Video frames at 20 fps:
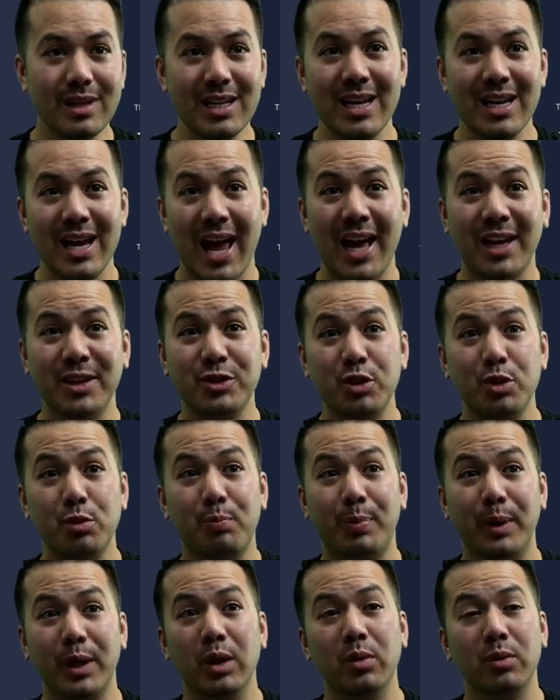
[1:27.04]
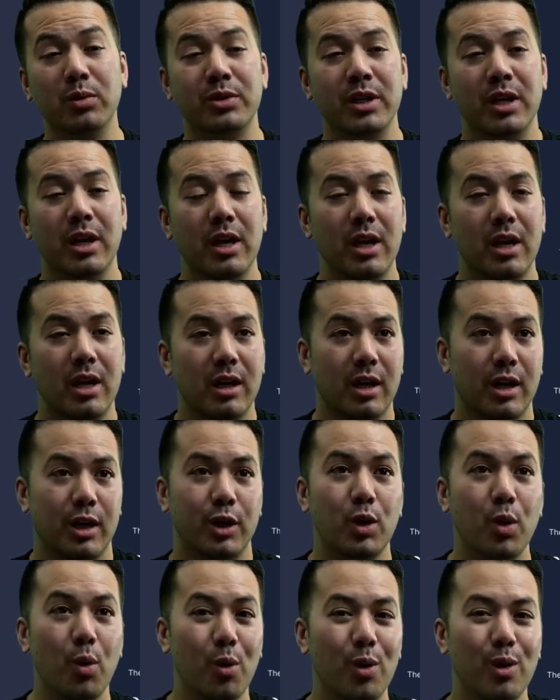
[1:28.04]
as you build
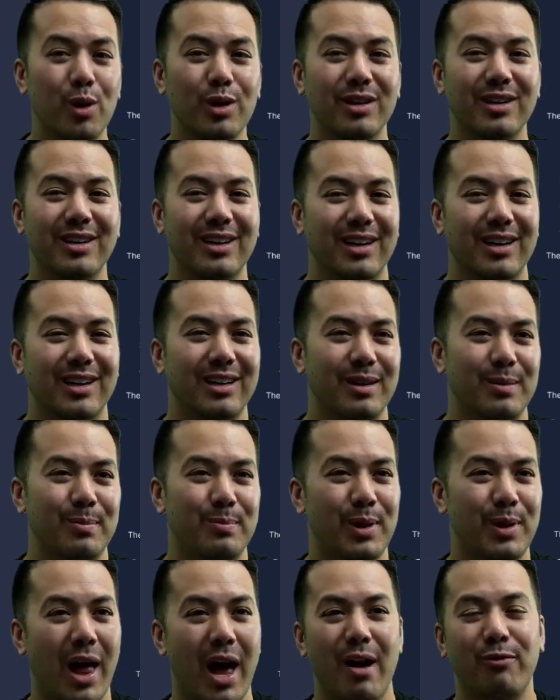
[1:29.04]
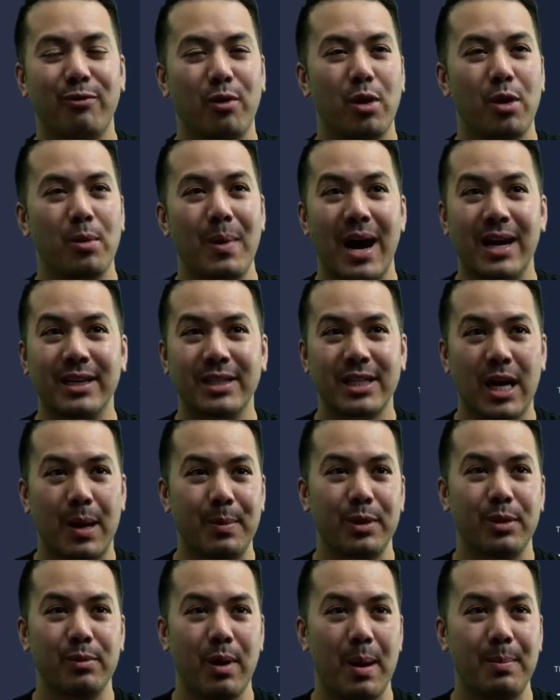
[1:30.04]
your platform on top of
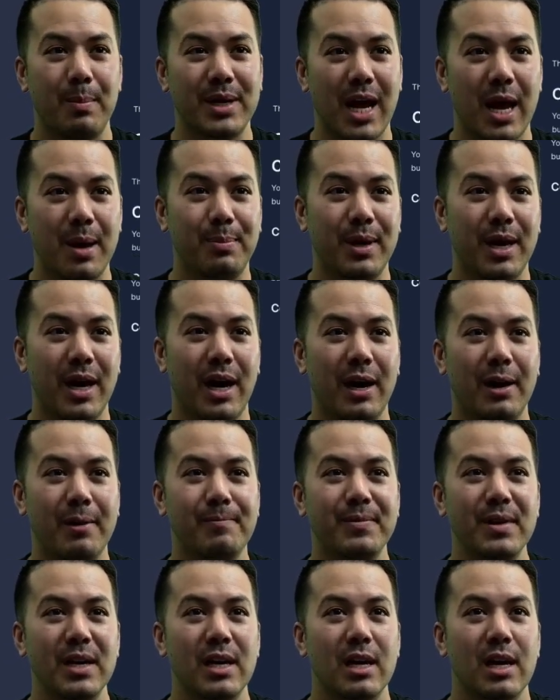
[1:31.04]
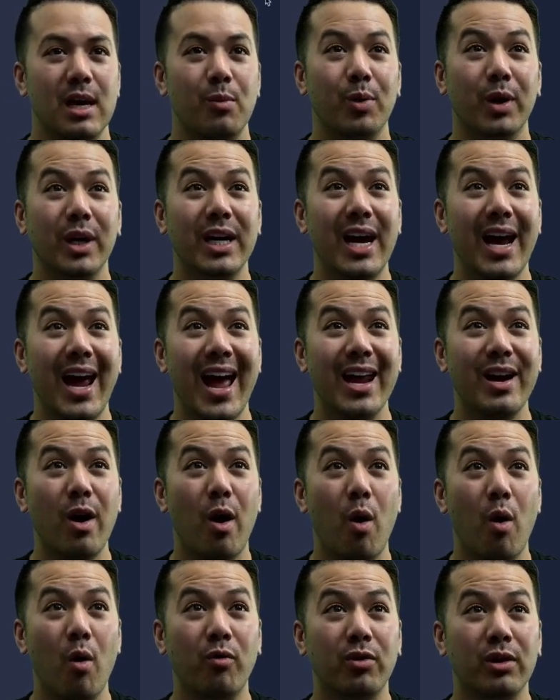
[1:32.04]
the Rapyd API. We're going to head
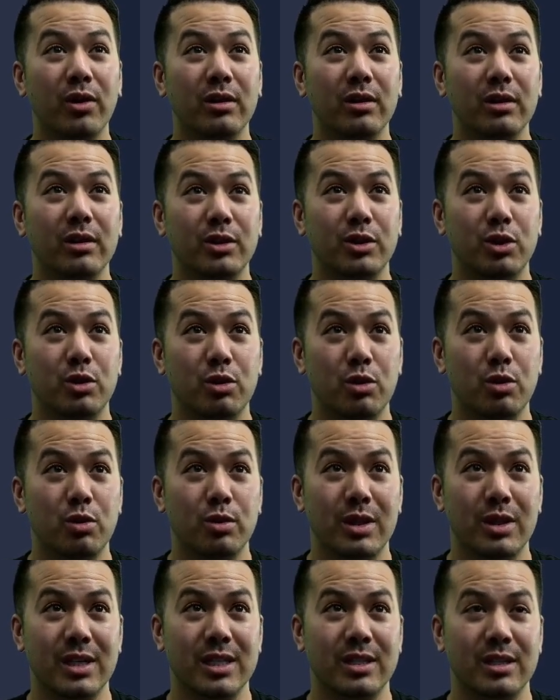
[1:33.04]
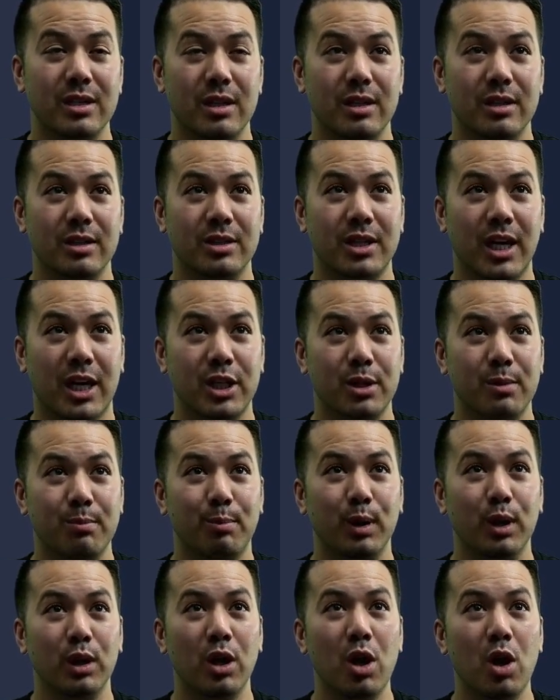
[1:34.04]
over to this section
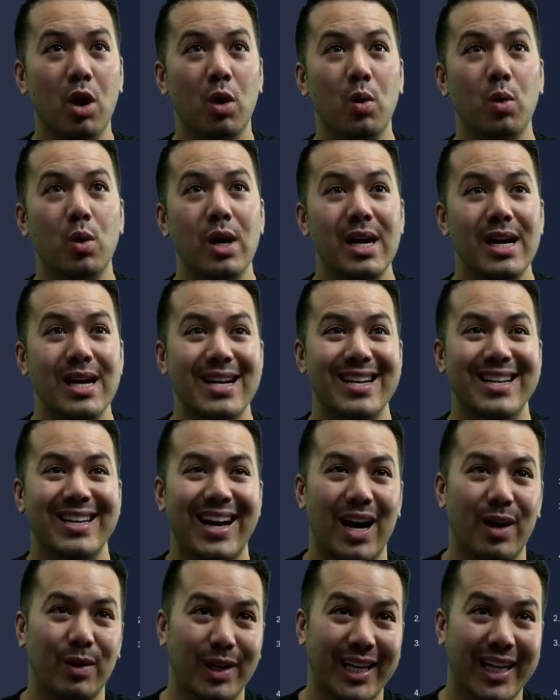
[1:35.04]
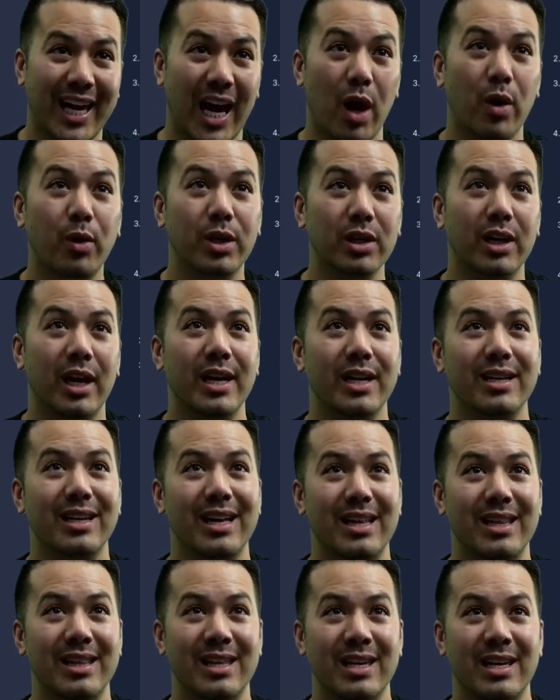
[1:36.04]
below, how to
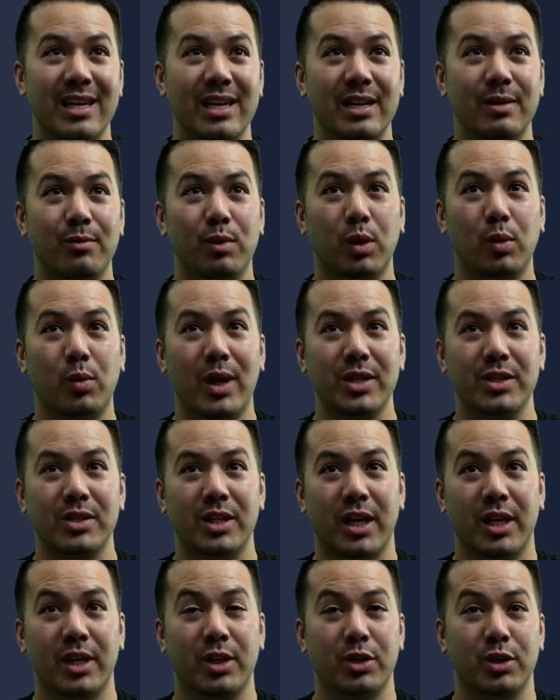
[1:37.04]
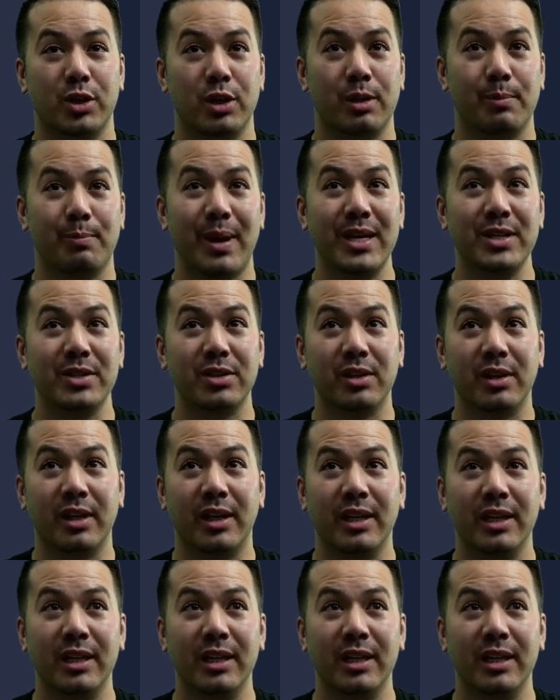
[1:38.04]
calculate the request signature. Basically,